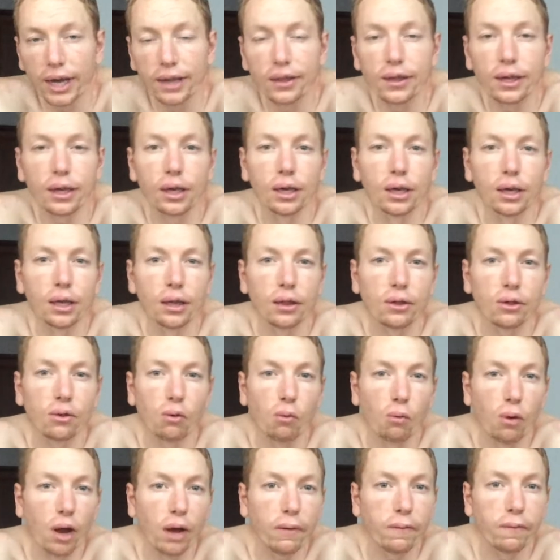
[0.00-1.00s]
weight
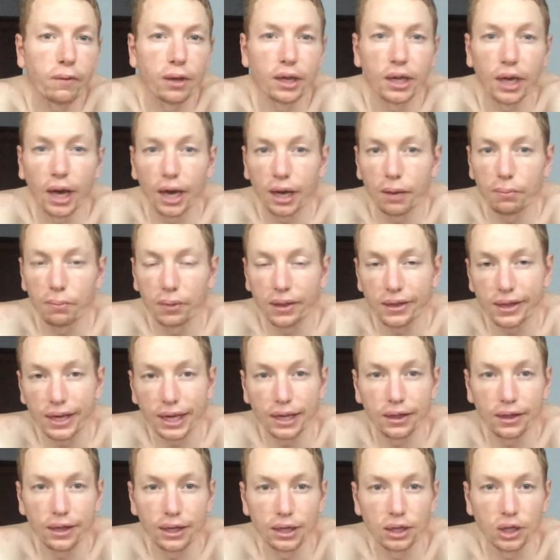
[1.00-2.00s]
is roughly a
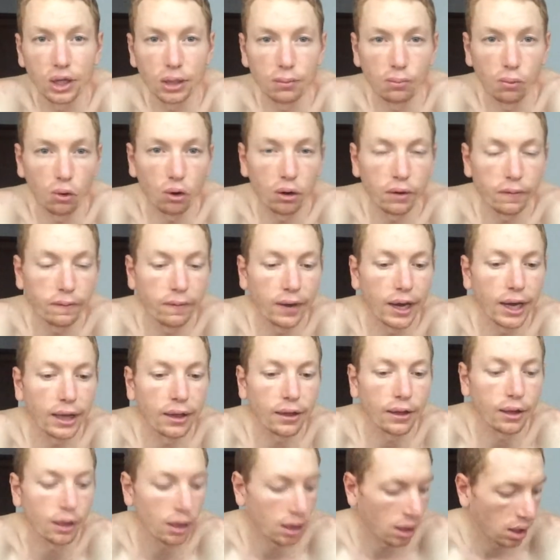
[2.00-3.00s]
percentage in body
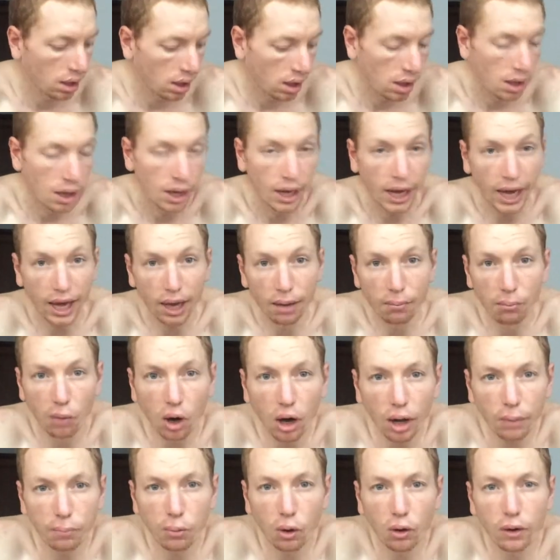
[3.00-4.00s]
fat. And
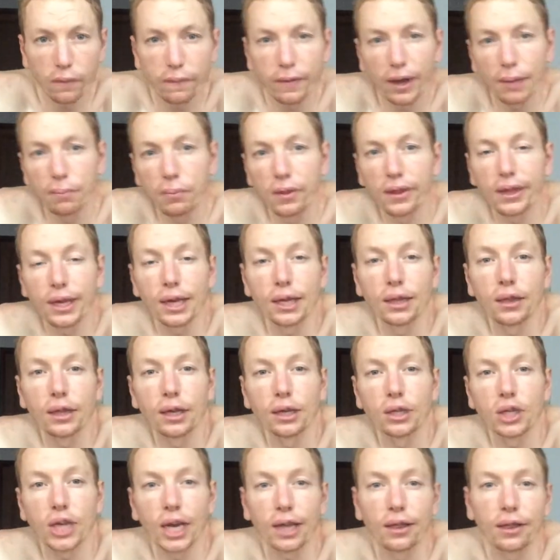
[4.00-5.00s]
my body fat
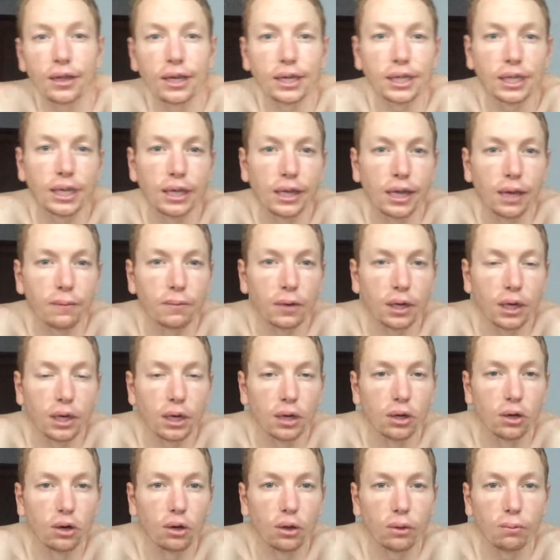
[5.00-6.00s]
percentage at 67
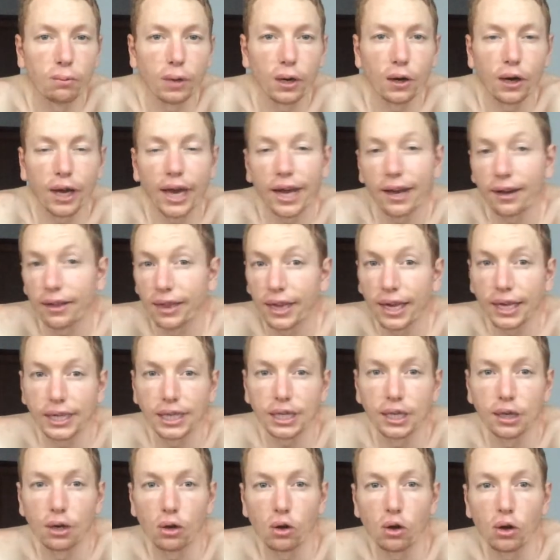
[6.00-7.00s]
kilos when I had it
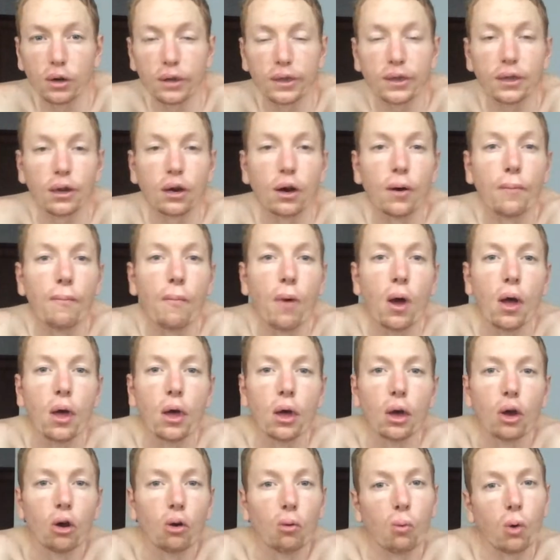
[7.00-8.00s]
tested last time
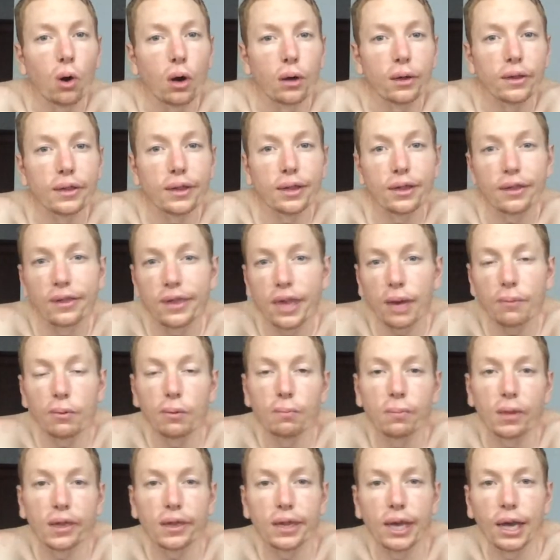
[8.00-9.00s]
was
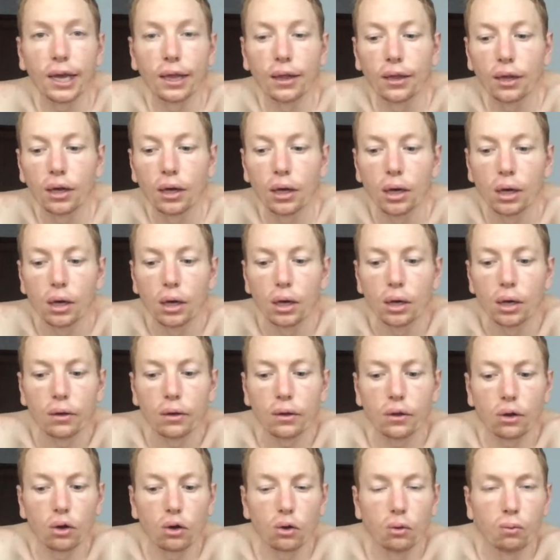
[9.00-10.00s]
7%.
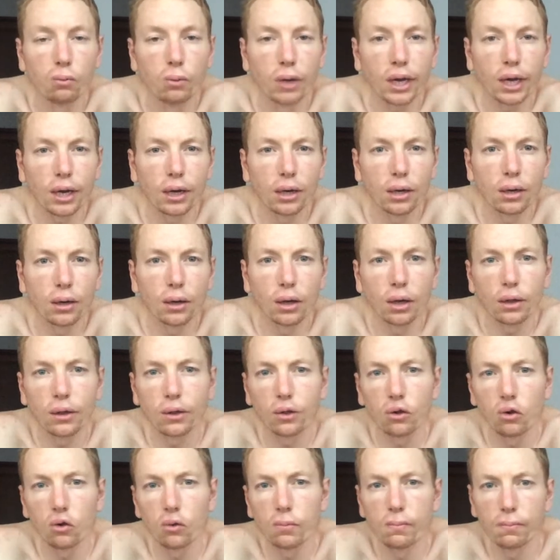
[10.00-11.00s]
So we can
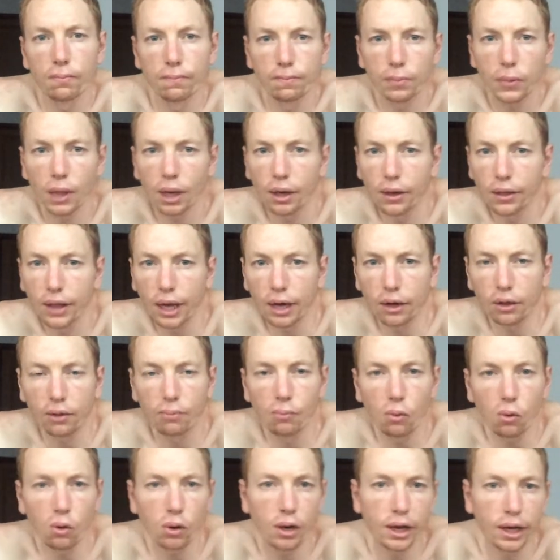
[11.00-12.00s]
assume that
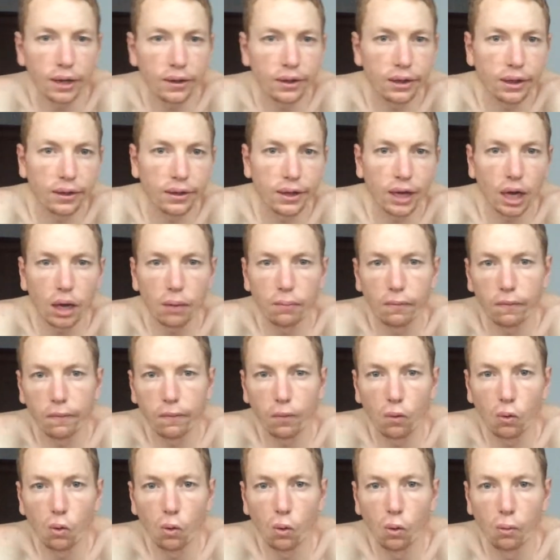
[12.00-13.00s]
it's more or less the
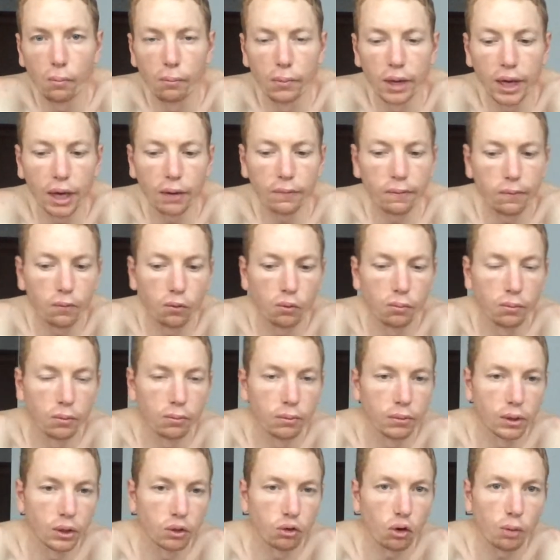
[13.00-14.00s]
same for me and Froome
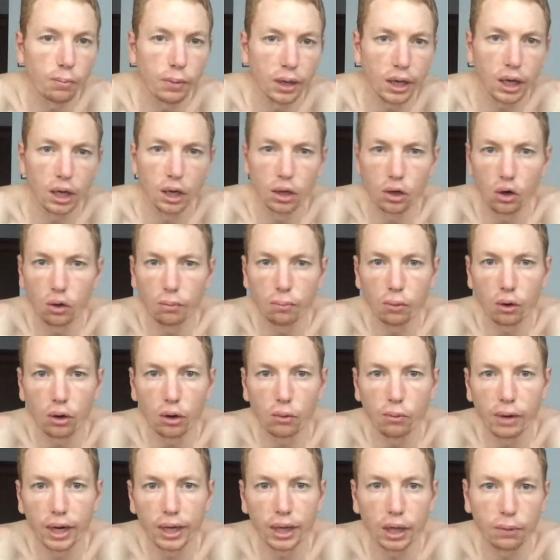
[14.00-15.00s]
when we drop a kilo of
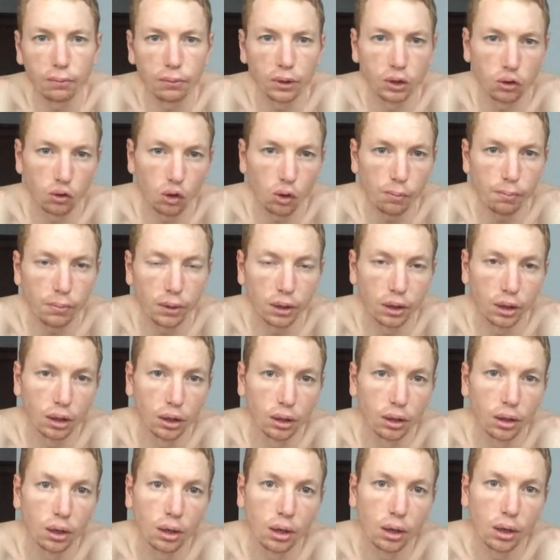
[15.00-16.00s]
body weight that we drop
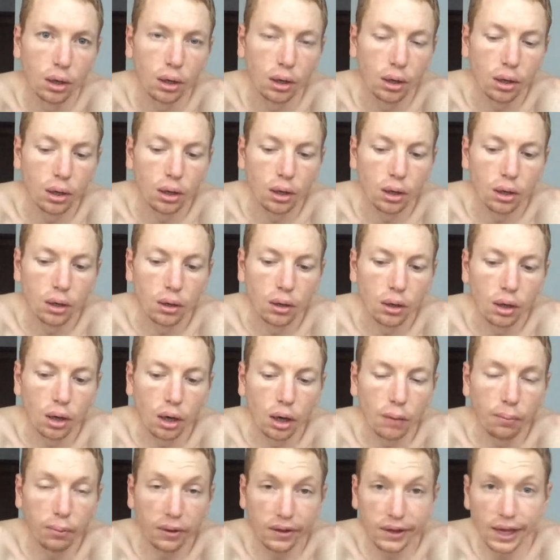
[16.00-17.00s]
a
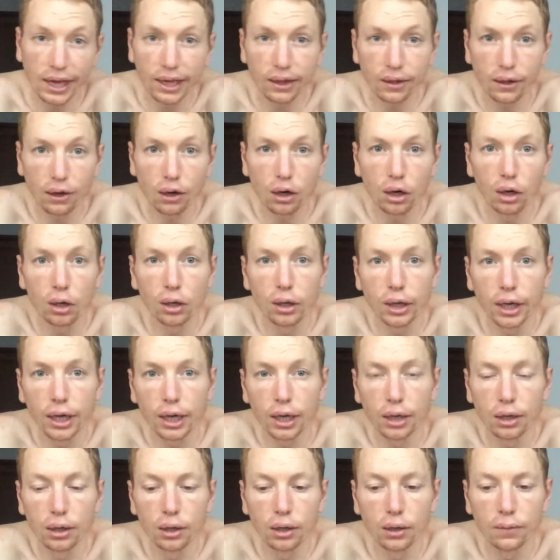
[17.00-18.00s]
percentile
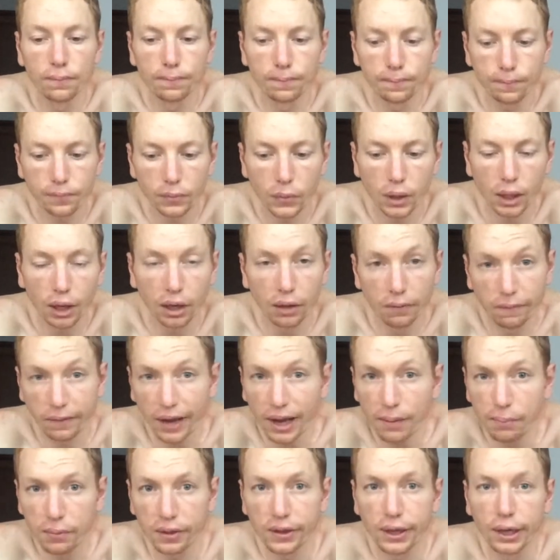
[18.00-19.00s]
in
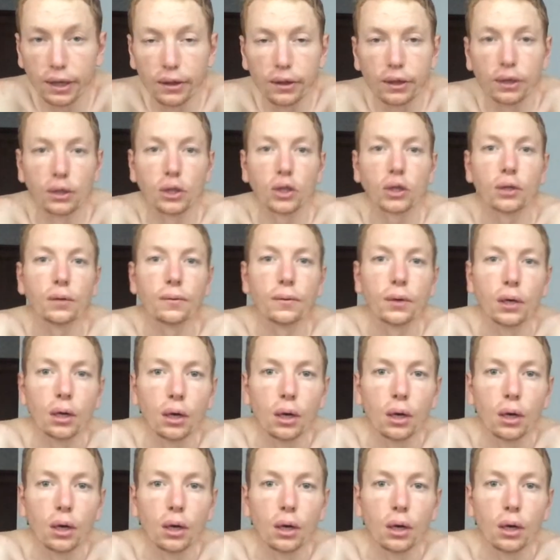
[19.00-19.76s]
fat percentage.